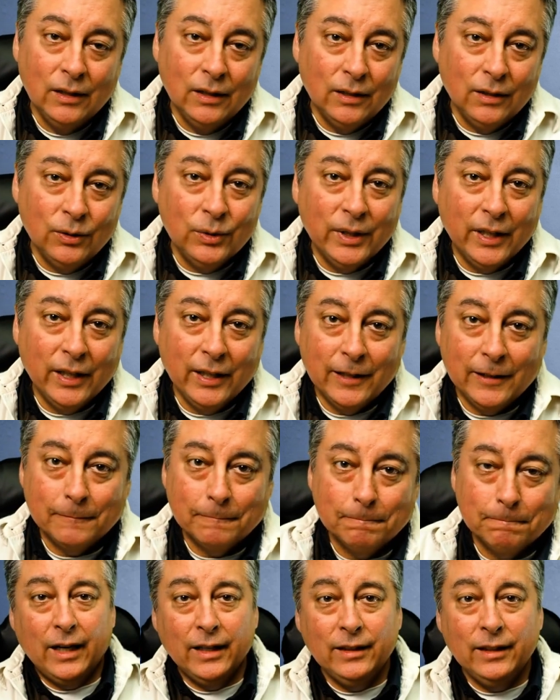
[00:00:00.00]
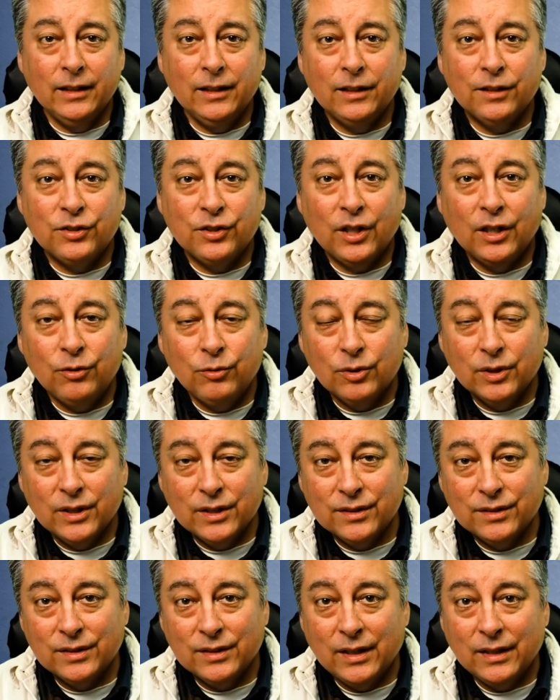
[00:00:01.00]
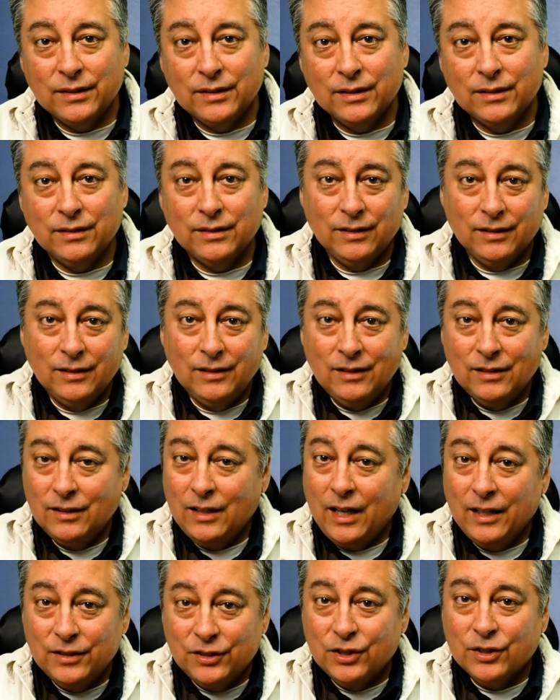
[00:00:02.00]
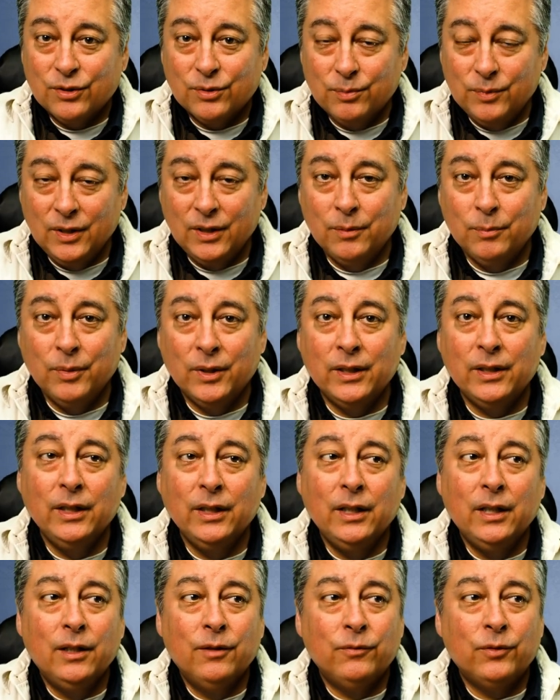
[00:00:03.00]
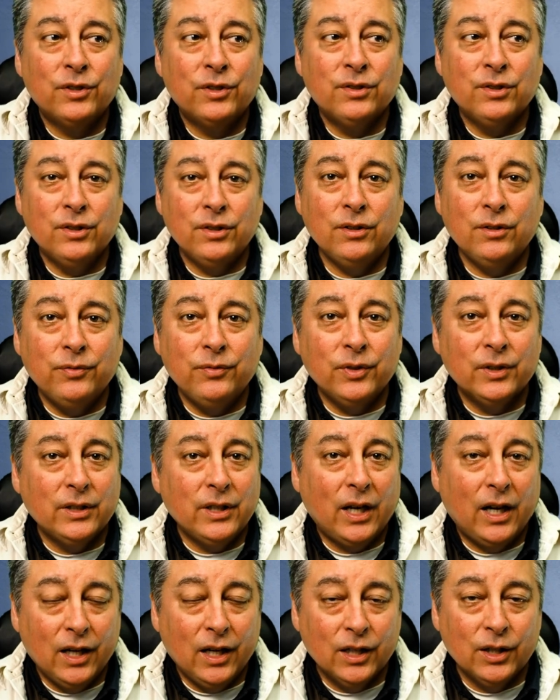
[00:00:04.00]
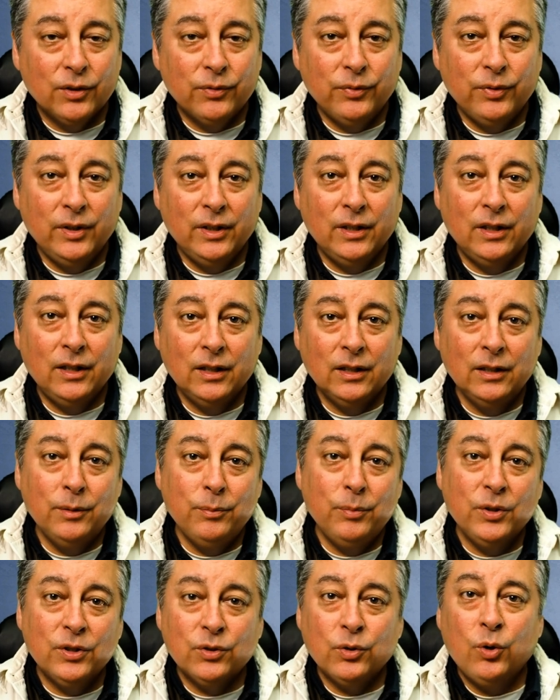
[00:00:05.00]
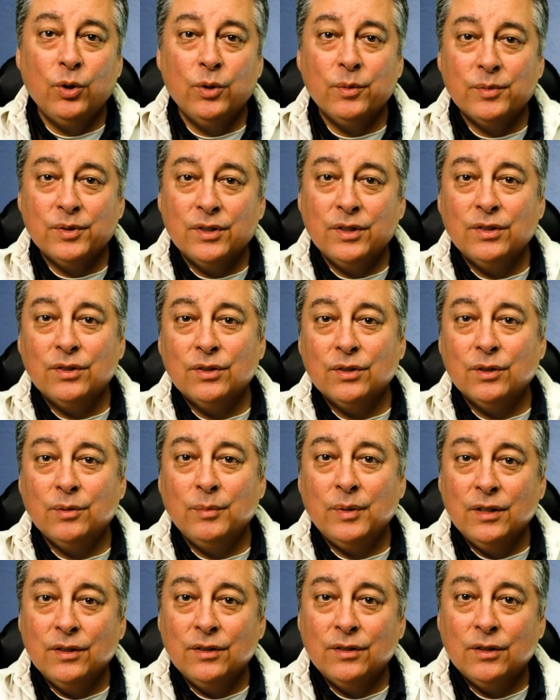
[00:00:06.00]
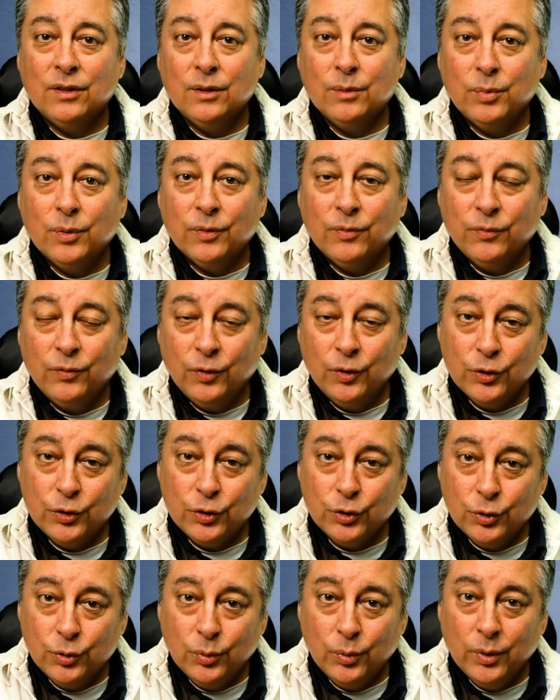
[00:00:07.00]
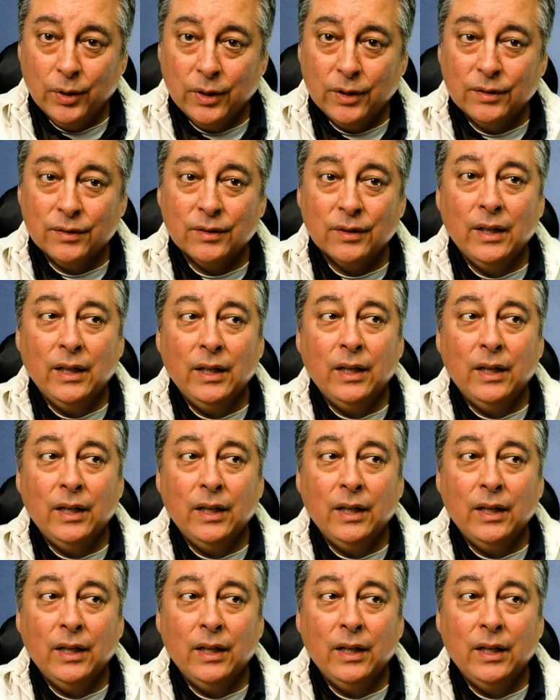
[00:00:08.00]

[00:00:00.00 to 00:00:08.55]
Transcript: Okay, I think the general consensus, and not just me, but for still photography, the Olympus O M system is the preferred choice.